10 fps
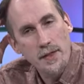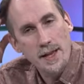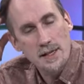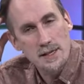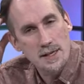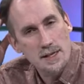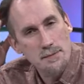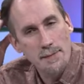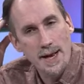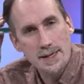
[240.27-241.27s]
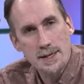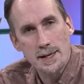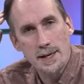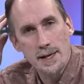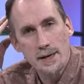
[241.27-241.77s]
thing is just
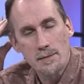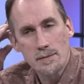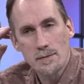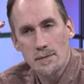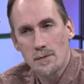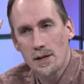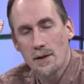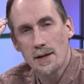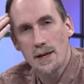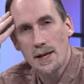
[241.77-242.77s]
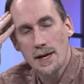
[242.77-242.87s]
masking him. What do you think of